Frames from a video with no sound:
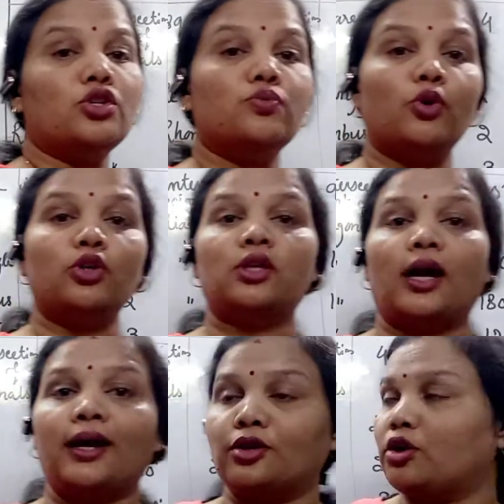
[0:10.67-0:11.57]
both
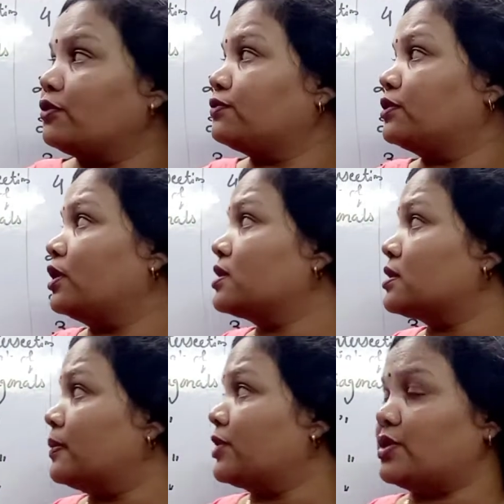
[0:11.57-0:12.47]
kind of
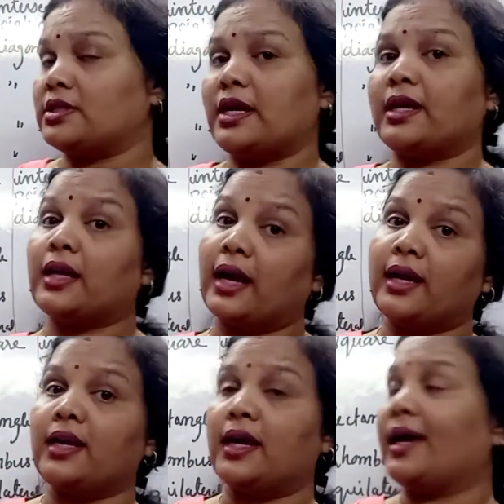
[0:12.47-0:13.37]
symmetries like line
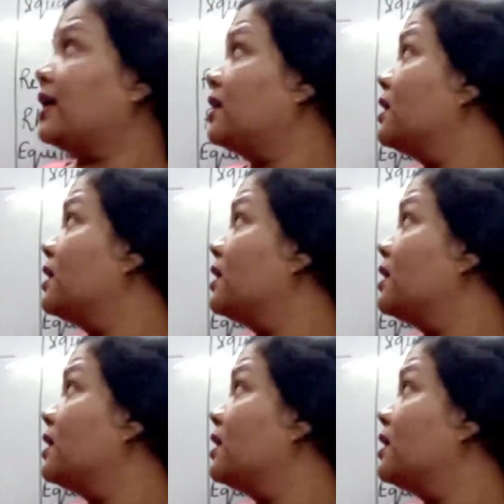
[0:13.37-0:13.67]
and